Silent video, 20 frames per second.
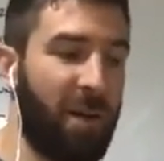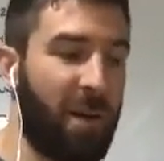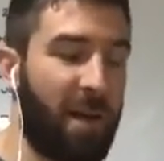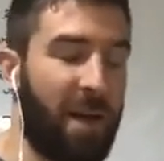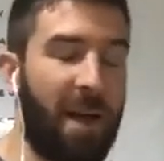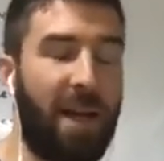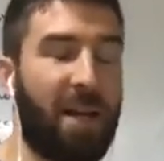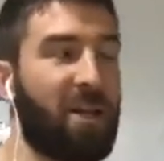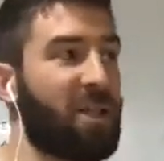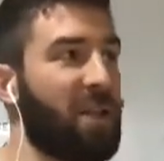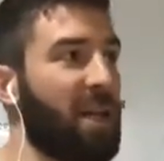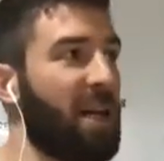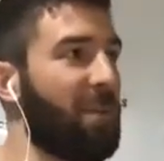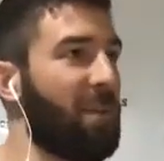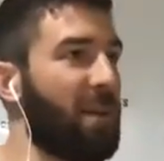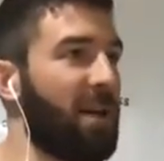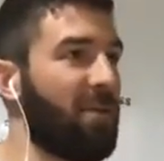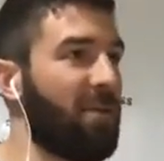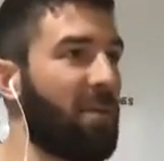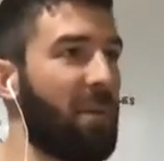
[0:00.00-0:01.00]
It actually
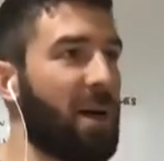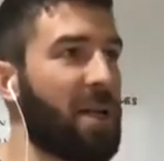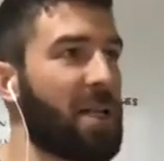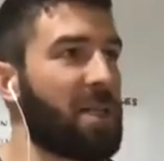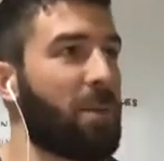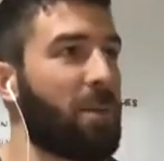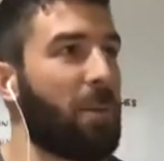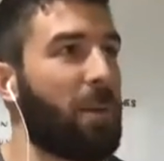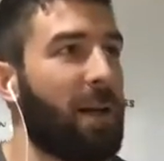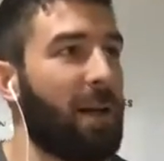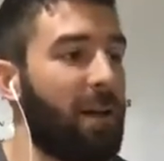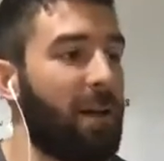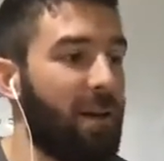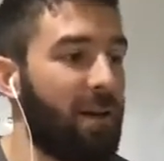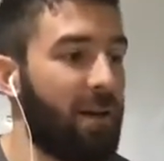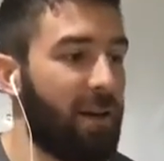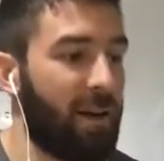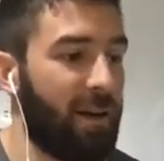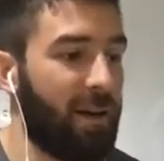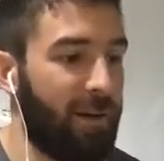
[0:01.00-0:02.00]
happened. That reminds me, we
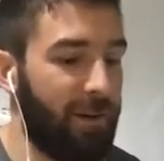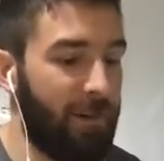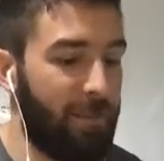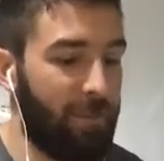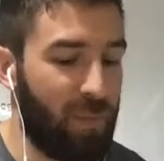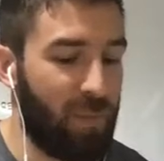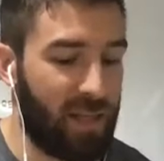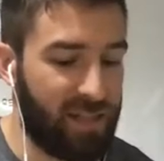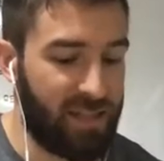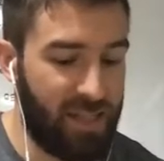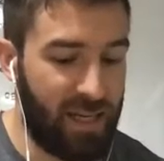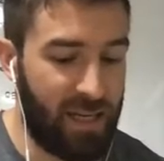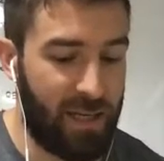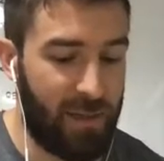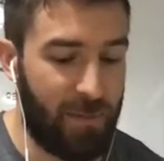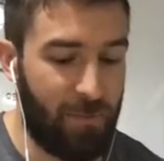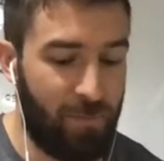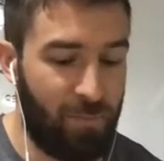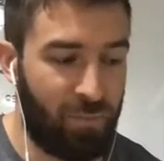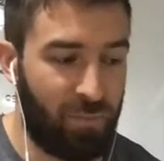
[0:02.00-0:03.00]
did a
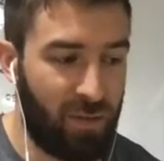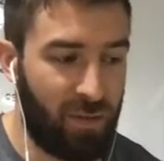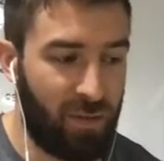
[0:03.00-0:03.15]
team